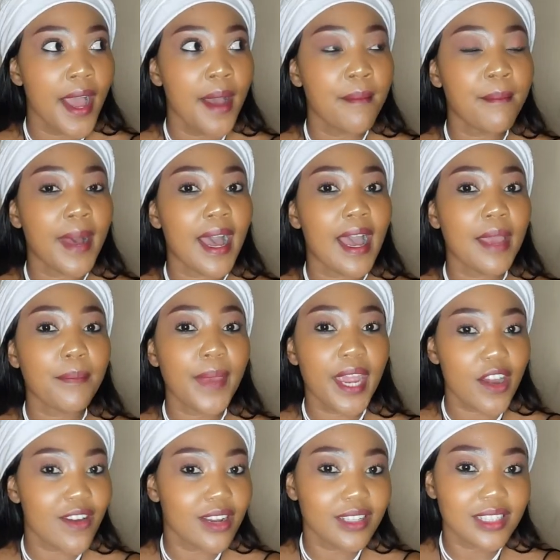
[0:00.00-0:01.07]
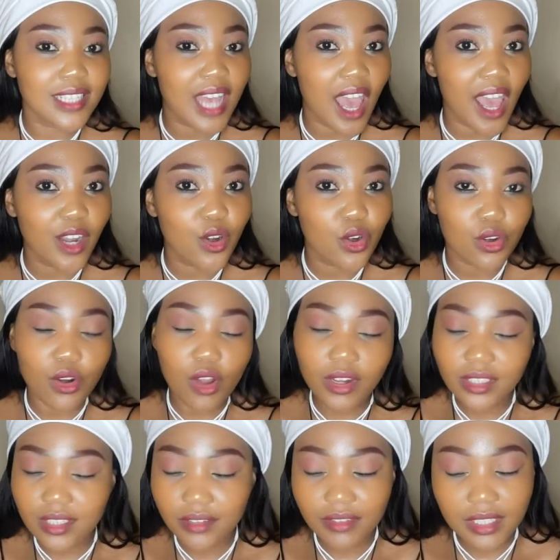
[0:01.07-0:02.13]
my parents had
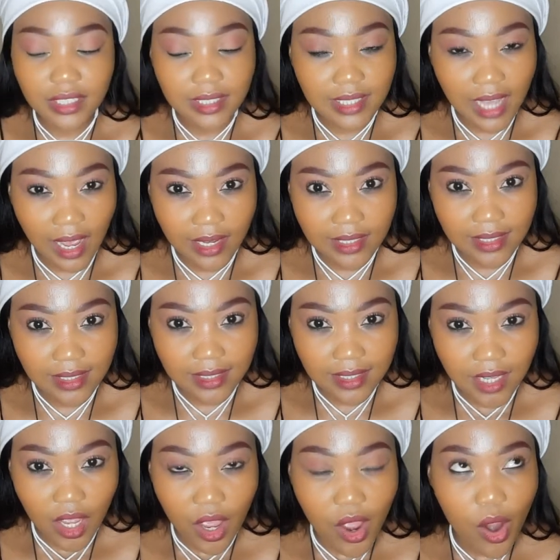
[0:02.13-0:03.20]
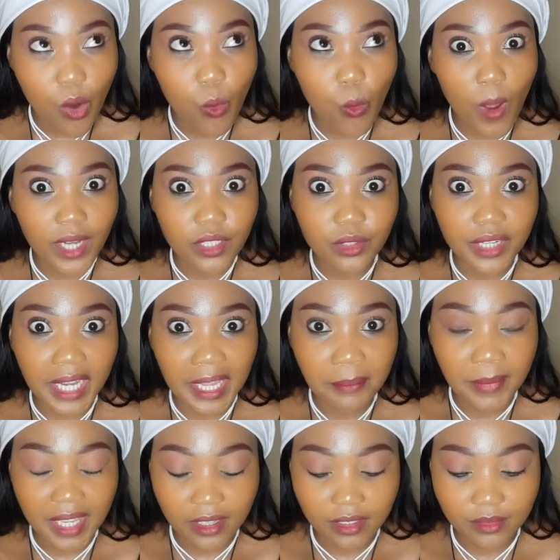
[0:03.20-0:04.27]
not even decided what to name
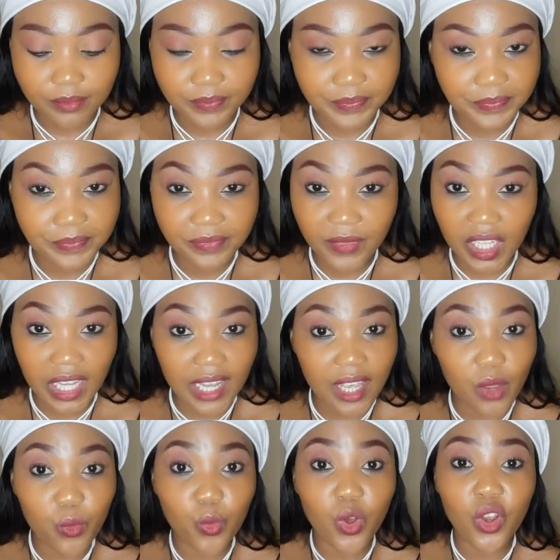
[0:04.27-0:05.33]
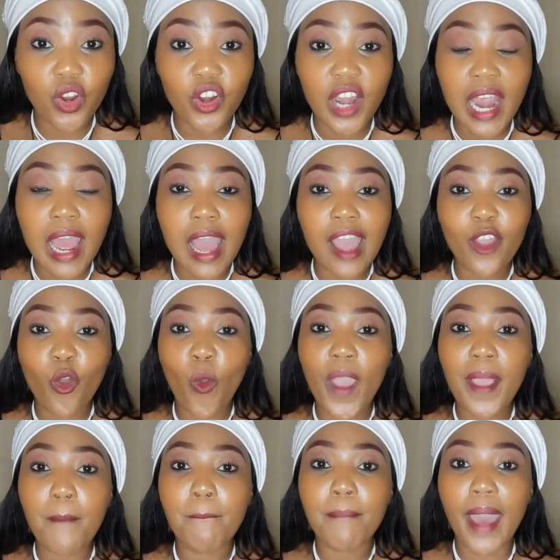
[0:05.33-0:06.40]
me. They were
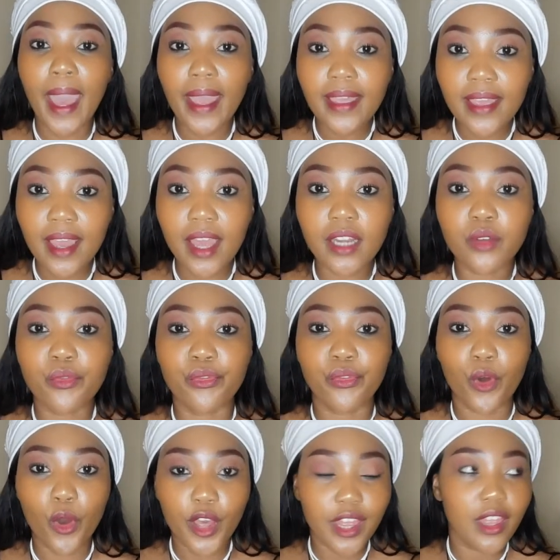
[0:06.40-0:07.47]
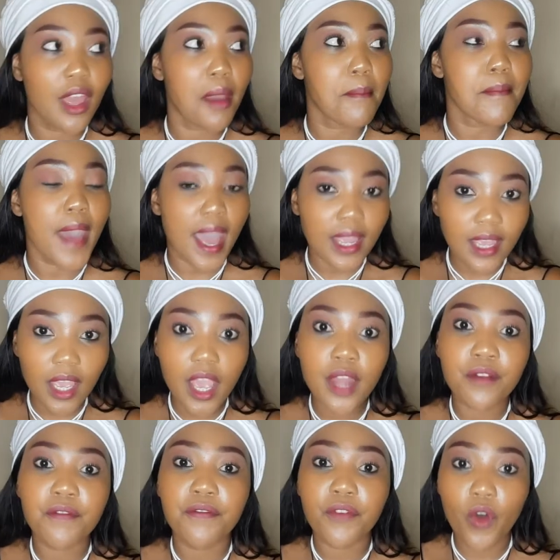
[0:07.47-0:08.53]
going back and forth, back
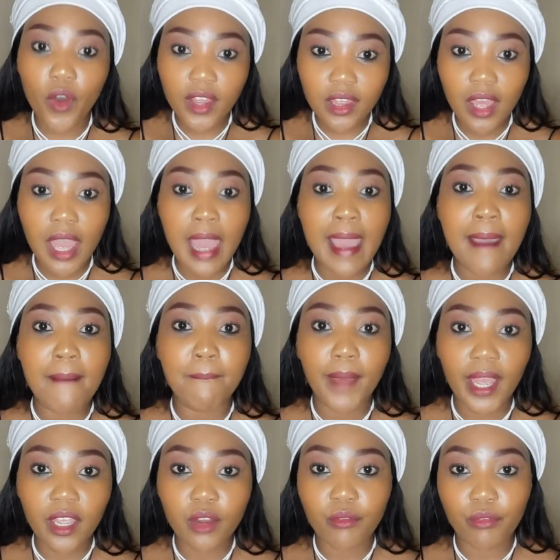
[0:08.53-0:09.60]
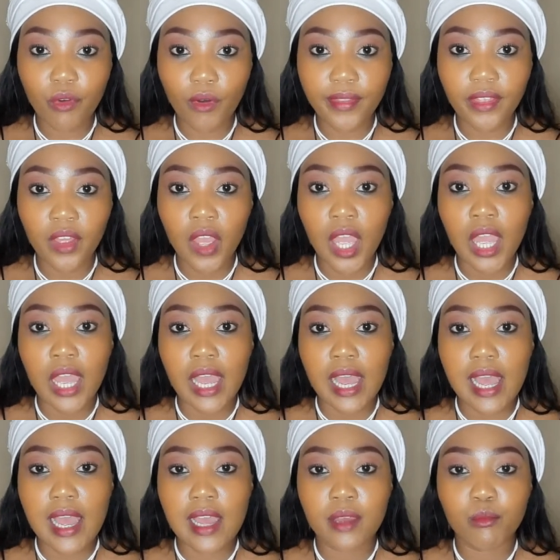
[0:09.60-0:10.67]
and forth, back and forth,
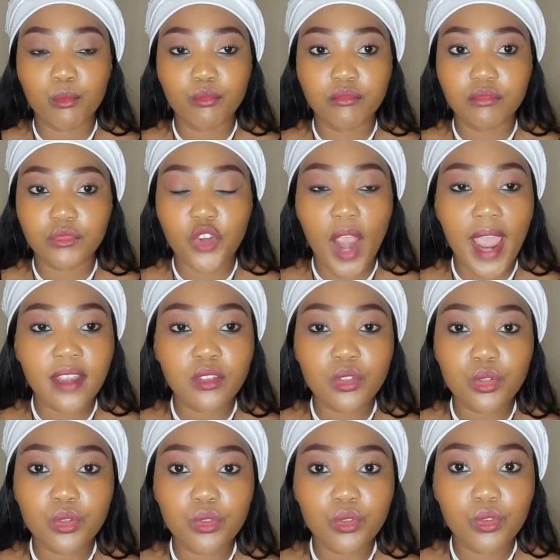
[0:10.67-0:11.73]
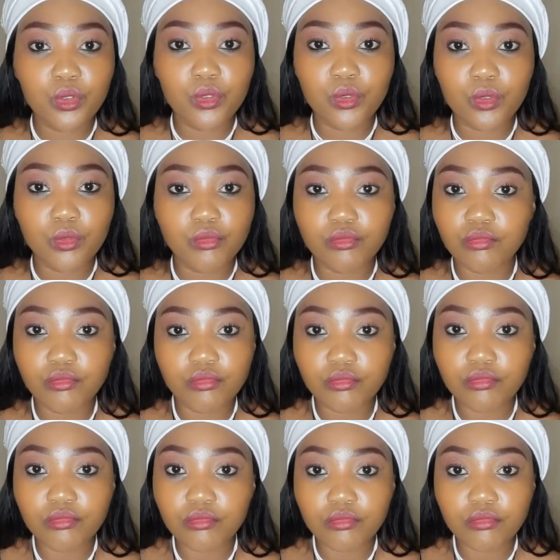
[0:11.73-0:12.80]
trying to
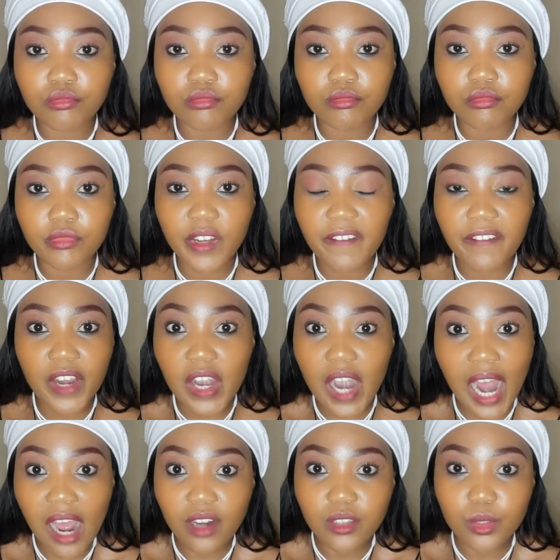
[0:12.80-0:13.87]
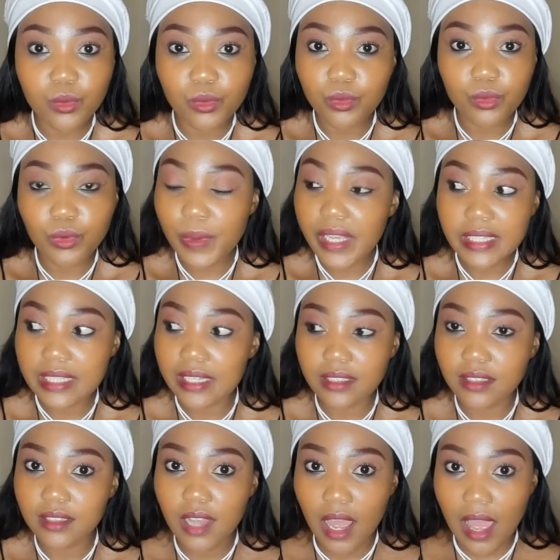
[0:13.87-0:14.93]
figure out who is
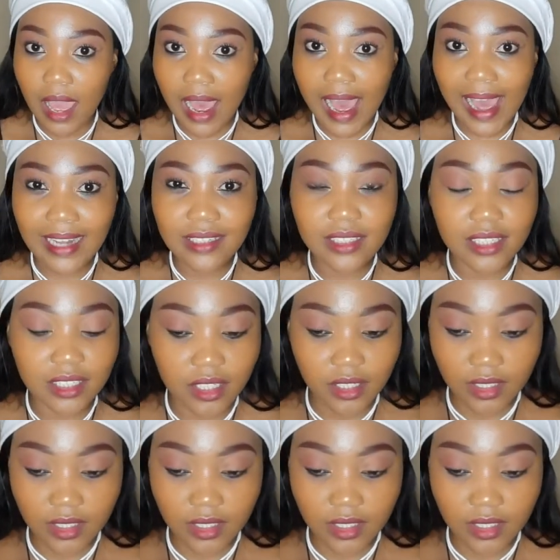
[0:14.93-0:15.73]
it, and